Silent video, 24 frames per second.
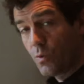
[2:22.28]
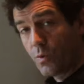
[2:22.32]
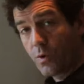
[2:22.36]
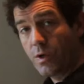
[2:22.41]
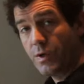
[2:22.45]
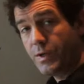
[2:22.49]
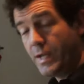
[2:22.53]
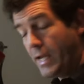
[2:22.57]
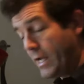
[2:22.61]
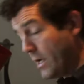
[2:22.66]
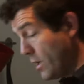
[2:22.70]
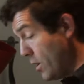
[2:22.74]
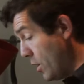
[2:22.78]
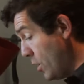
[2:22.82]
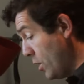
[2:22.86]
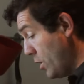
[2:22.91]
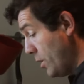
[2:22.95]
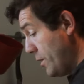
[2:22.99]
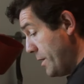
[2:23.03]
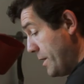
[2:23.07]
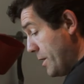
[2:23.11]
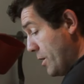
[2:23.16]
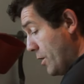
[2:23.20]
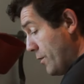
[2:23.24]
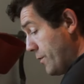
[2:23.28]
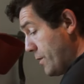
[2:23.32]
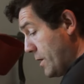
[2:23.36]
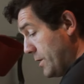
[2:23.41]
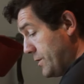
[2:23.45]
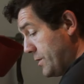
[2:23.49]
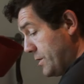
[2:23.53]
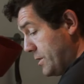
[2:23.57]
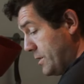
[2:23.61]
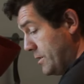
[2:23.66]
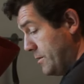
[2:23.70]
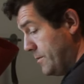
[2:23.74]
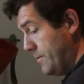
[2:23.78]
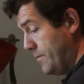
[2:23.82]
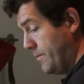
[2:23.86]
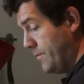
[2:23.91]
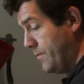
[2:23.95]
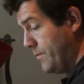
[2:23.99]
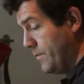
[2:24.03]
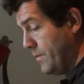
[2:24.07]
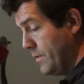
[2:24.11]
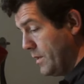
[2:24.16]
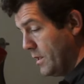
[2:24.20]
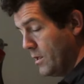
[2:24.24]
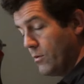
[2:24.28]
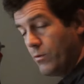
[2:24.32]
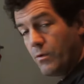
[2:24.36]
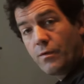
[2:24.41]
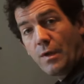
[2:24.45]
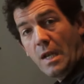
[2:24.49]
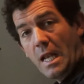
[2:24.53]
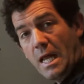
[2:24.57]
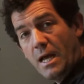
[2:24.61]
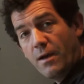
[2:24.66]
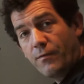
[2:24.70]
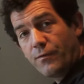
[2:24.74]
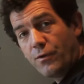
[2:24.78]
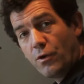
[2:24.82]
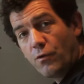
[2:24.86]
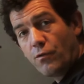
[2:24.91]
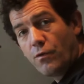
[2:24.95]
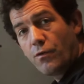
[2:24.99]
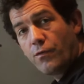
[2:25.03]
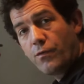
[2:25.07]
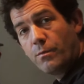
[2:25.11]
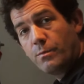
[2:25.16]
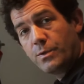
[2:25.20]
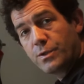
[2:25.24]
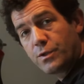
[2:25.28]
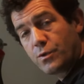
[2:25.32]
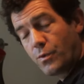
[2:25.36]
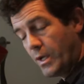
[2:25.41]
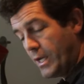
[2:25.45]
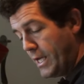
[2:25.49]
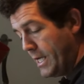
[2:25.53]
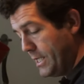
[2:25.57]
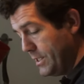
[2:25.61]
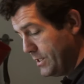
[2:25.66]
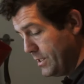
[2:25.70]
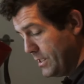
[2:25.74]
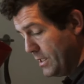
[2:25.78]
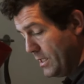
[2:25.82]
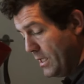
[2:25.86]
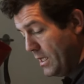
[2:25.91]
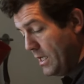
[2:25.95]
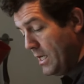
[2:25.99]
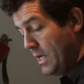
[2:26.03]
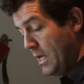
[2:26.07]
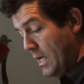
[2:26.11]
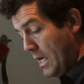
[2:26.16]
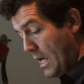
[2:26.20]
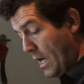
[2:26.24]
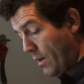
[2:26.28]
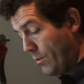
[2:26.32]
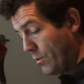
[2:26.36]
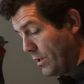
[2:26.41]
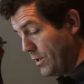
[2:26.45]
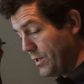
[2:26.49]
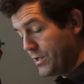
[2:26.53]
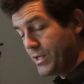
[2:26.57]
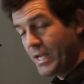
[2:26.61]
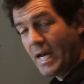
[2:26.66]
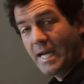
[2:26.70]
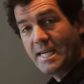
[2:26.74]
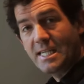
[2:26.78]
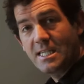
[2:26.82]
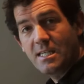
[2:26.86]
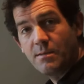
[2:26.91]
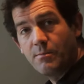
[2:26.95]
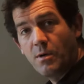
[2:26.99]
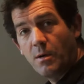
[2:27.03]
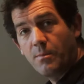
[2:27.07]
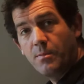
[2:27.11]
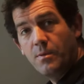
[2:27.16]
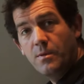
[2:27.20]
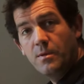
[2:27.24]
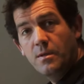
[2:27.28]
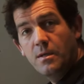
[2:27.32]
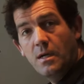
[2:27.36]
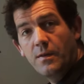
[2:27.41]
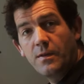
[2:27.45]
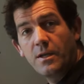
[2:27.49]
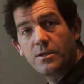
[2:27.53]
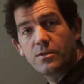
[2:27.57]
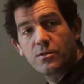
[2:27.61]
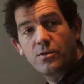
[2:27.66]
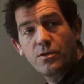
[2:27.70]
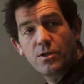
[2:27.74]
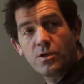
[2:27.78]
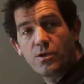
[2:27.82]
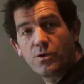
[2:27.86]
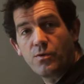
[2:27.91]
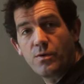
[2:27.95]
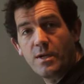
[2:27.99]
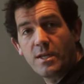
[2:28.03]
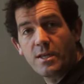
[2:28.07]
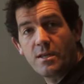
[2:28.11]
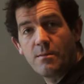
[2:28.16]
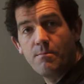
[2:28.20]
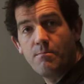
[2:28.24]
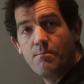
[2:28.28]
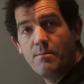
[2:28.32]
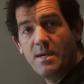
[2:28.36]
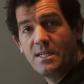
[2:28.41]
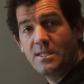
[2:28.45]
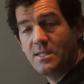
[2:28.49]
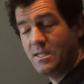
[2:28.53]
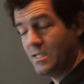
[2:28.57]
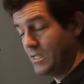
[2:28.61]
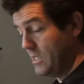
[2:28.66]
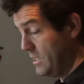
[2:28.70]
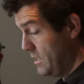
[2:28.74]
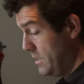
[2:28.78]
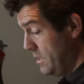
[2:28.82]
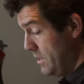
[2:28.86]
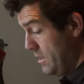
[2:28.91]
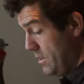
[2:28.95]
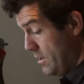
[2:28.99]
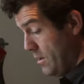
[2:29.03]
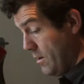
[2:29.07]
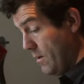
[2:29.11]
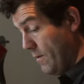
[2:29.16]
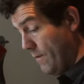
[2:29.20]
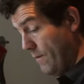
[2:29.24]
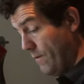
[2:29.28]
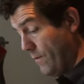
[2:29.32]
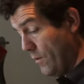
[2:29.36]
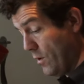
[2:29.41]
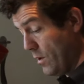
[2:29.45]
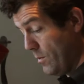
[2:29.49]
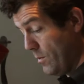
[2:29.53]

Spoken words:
going to take all of the offcuts that we've got left over from the squid heads and we're going to dice them up, and that's going to create the mince for the